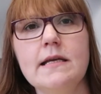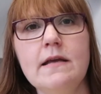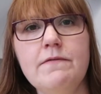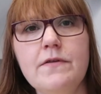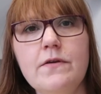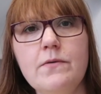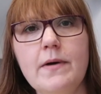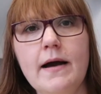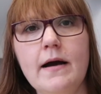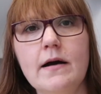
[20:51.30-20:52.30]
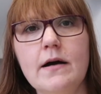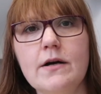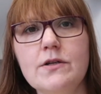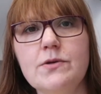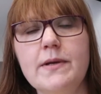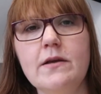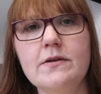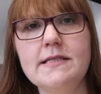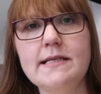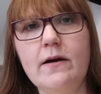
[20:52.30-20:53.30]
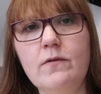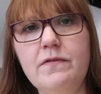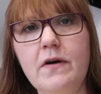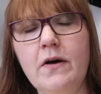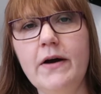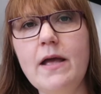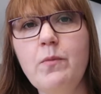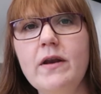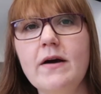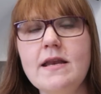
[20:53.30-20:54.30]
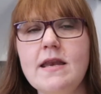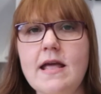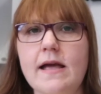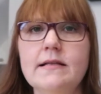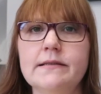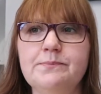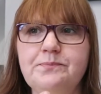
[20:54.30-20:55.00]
if you are doing it yourself, when I knit,